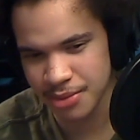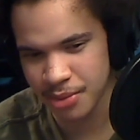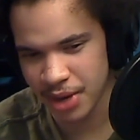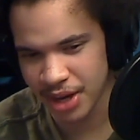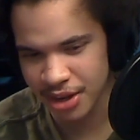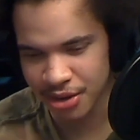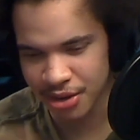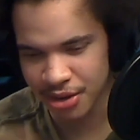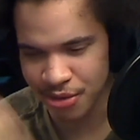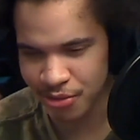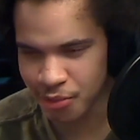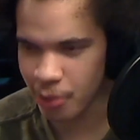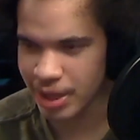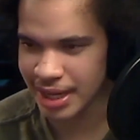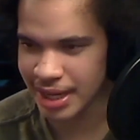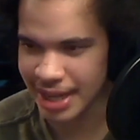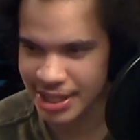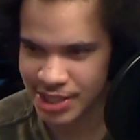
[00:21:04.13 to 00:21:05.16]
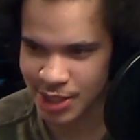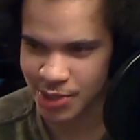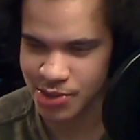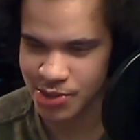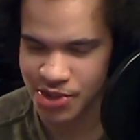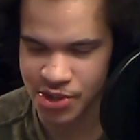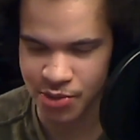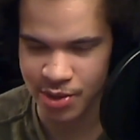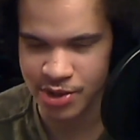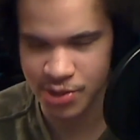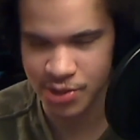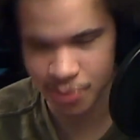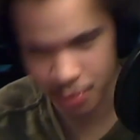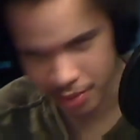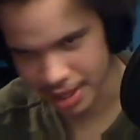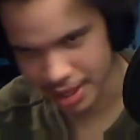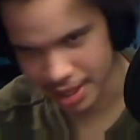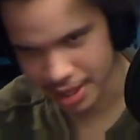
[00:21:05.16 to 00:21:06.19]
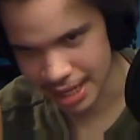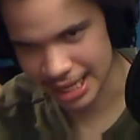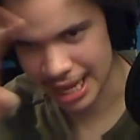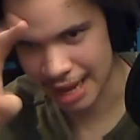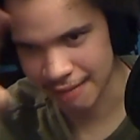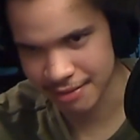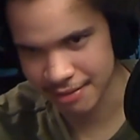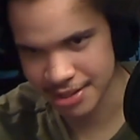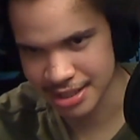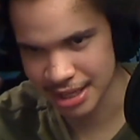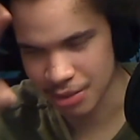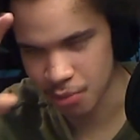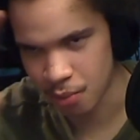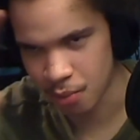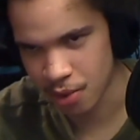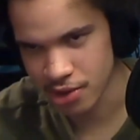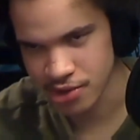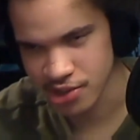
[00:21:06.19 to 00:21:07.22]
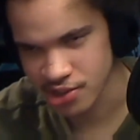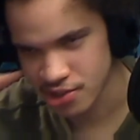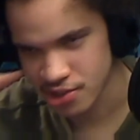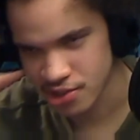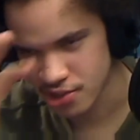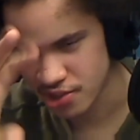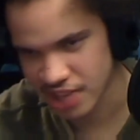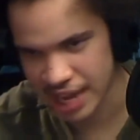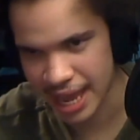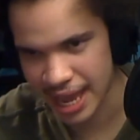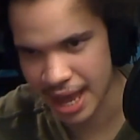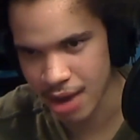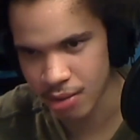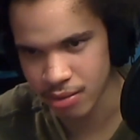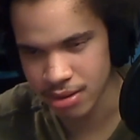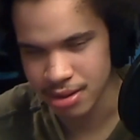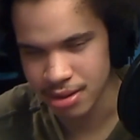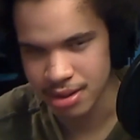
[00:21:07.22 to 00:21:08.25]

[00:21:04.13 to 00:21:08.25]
where I could avoid less of those situations where like I have these like words just stick out